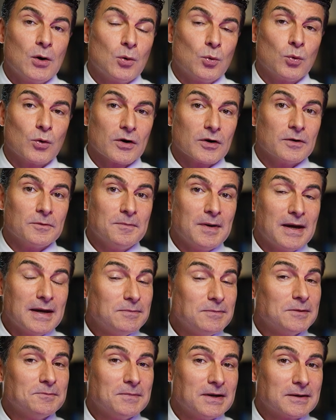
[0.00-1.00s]
we're going to
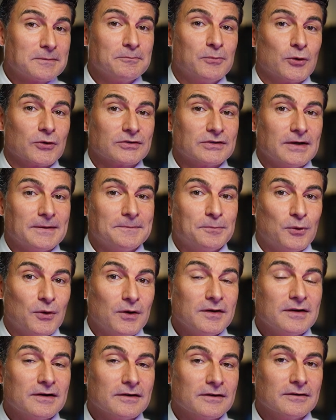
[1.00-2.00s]
maybe make more type
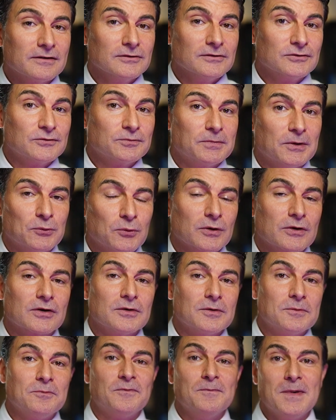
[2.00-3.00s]
1 errors, but we're
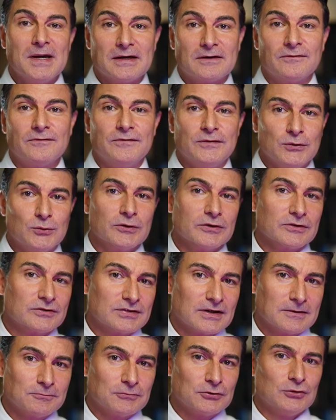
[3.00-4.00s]
going to make fewer
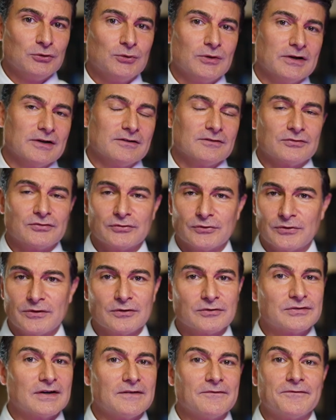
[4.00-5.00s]
type 2 errors. So
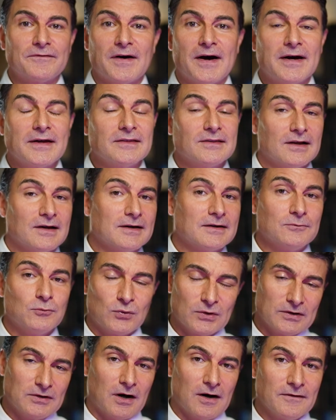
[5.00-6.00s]
there's that fine line.
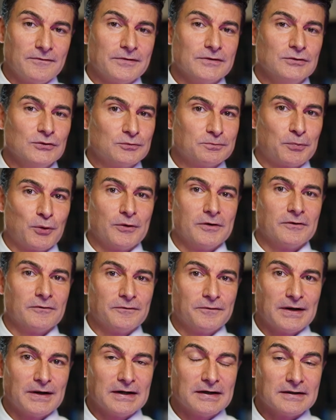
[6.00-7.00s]
We often use
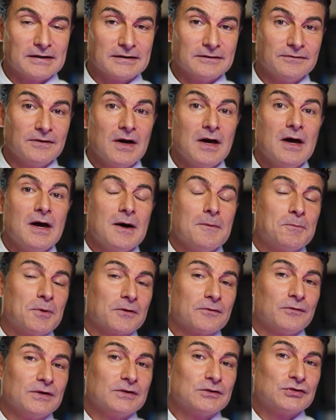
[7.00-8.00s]
0.05, but
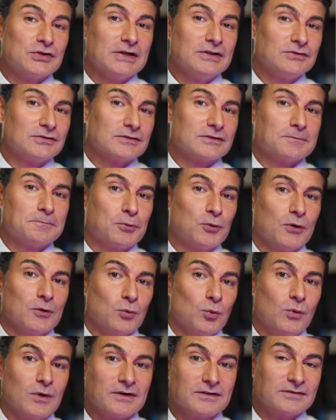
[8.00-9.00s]
if we change it to
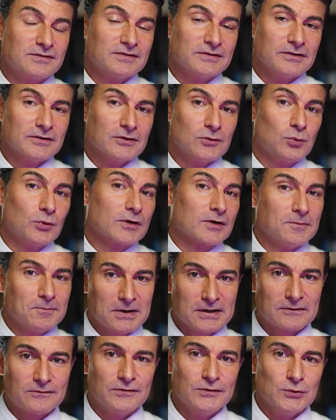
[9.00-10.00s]
0.10, we're going to
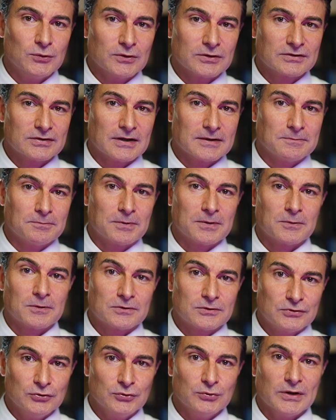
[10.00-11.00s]
make fewer type
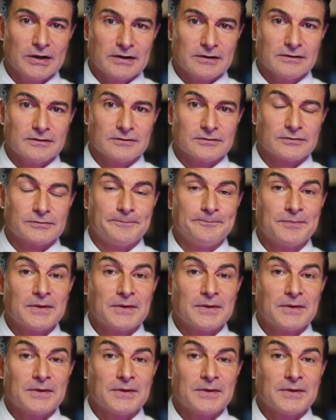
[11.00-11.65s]
2 errors.